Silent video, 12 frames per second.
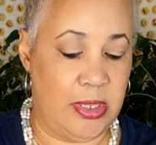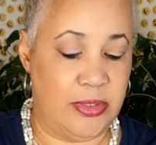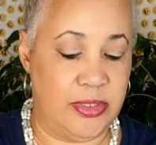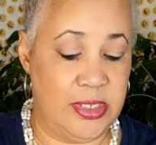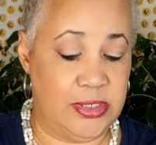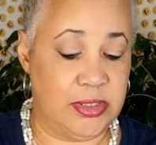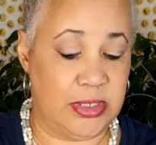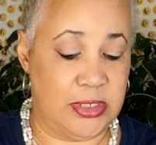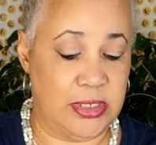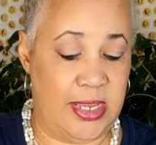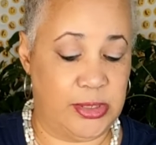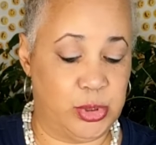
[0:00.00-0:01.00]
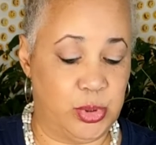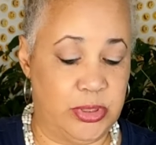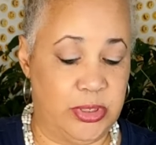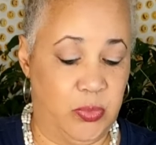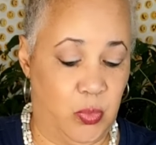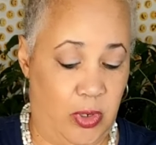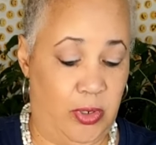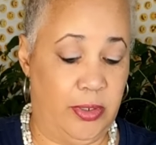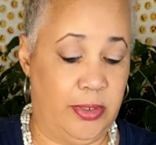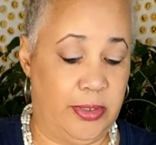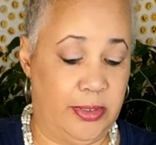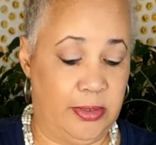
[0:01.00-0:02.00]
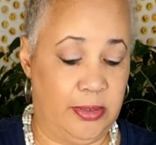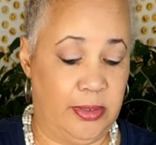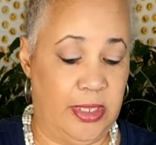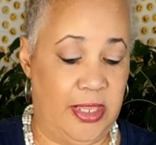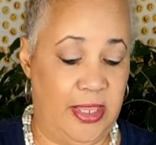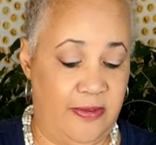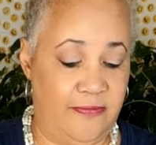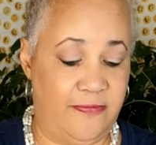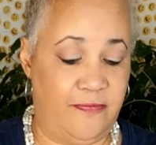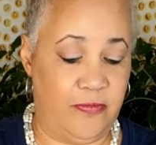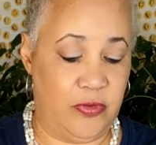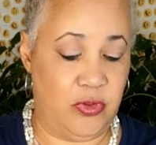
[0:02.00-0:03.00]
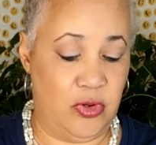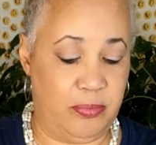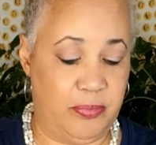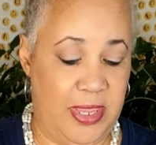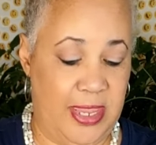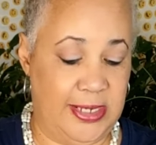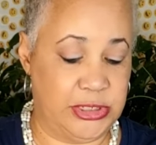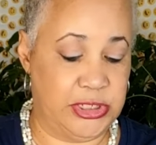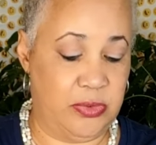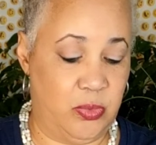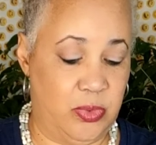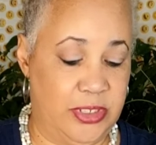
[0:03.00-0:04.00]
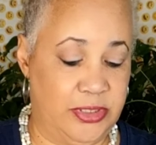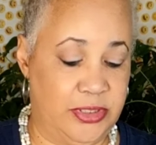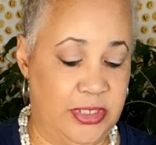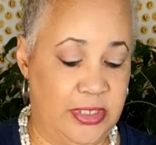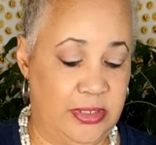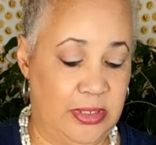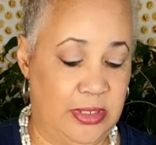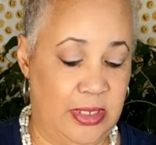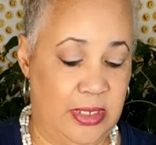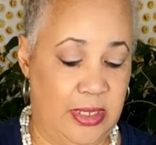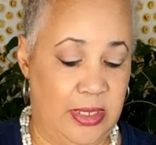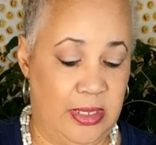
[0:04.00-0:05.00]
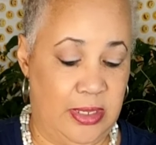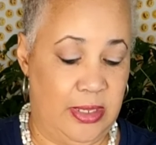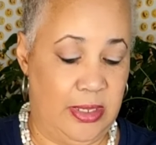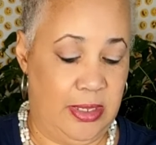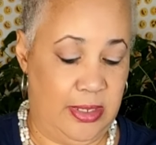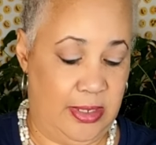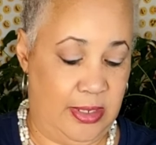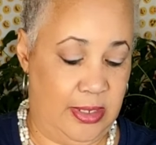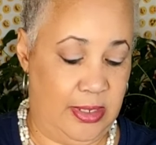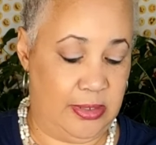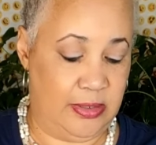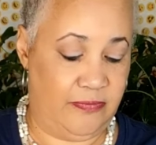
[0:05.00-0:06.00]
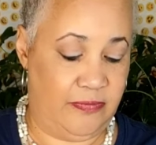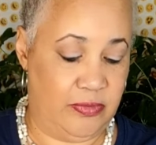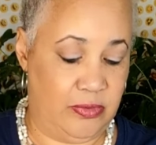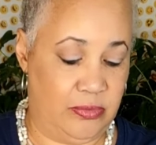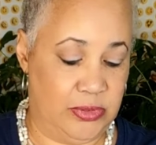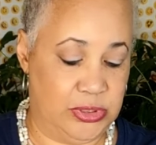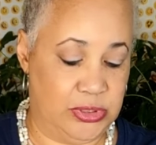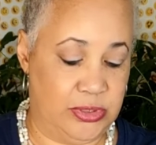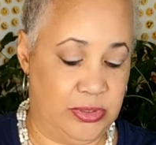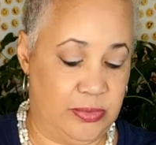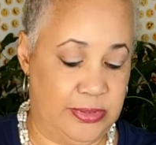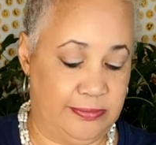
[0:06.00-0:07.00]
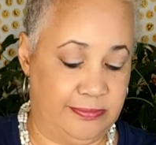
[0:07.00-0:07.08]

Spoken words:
this can actually work if you're patient with it and if you know what you're doing.